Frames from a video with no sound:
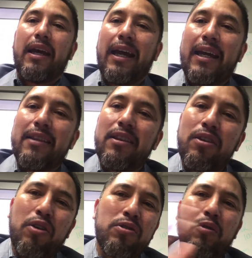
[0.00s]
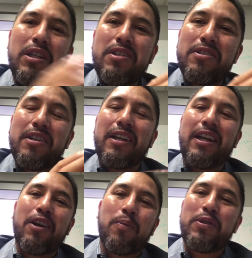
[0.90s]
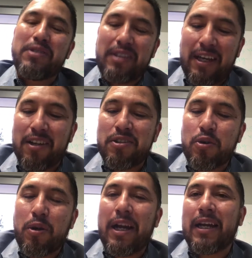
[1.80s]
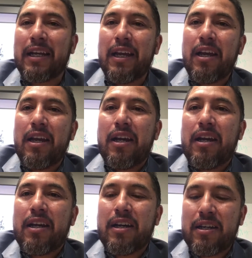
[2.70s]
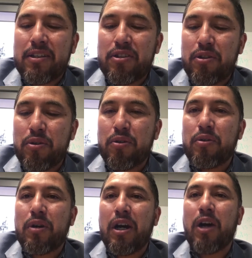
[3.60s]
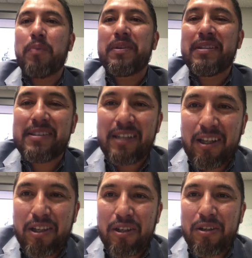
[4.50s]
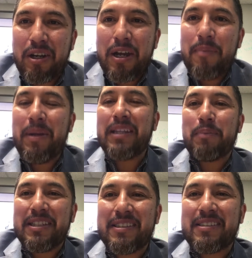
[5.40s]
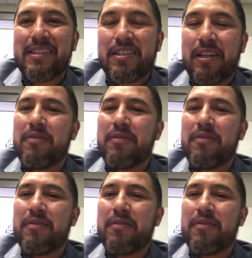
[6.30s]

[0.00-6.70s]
And those questions are going to help you stay on track to help the seller make the best decision.